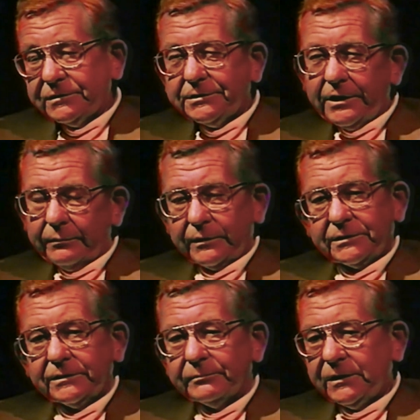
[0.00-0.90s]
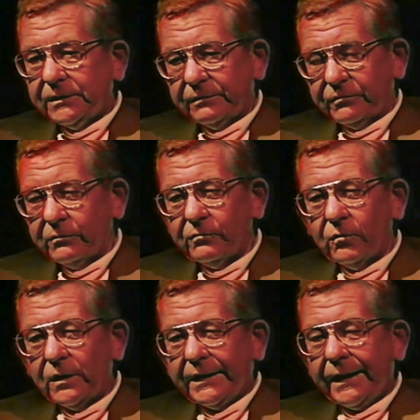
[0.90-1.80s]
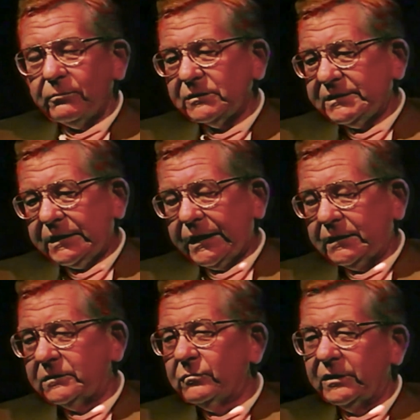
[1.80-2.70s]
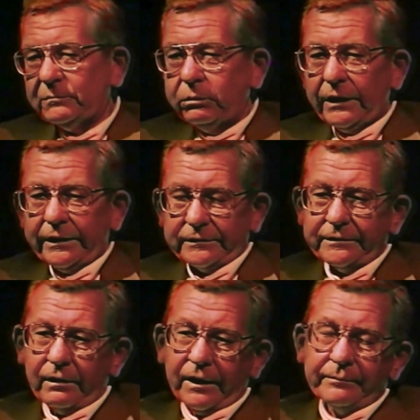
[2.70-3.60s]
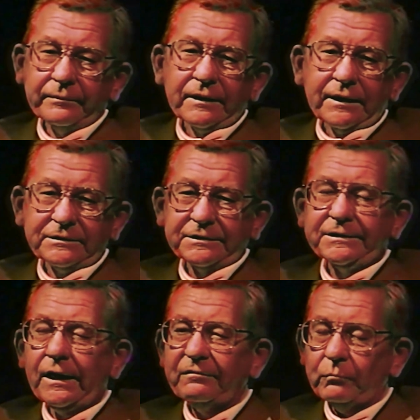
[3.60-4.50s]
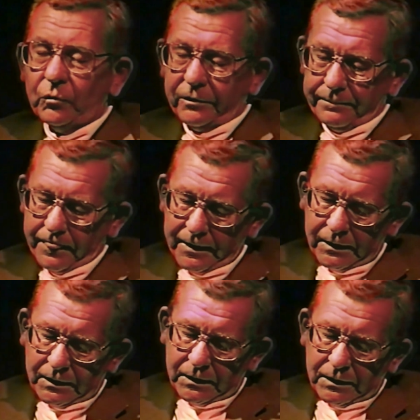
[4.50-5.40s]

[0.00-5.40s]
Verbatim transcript: Conference Championship the year before, and I wasn't getting too much playing time as a sophomore.